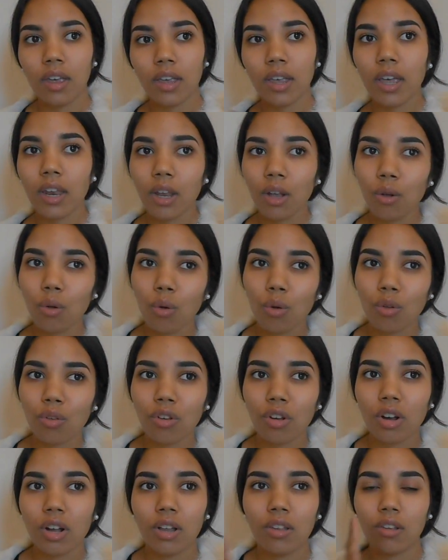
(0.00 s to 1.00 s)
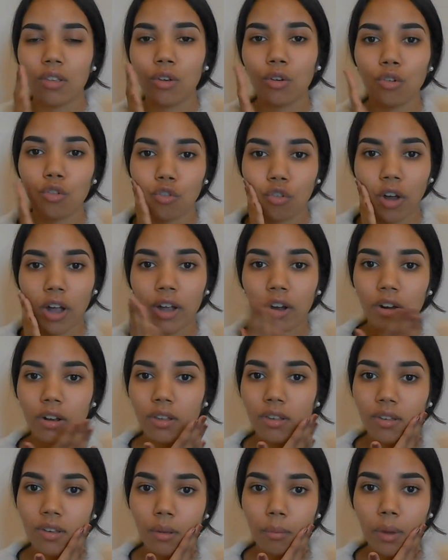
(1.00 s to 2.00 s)
getting colder, it's a little drier
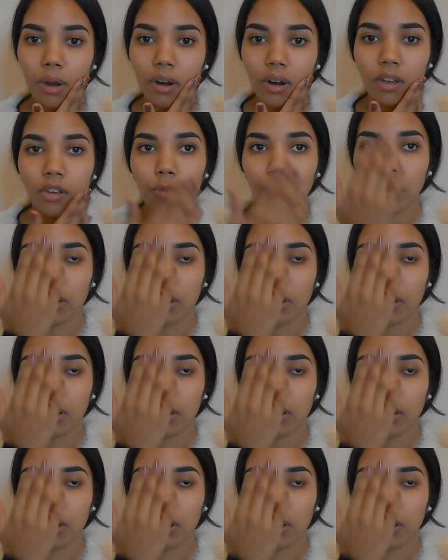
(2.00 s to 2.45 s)
in some areas,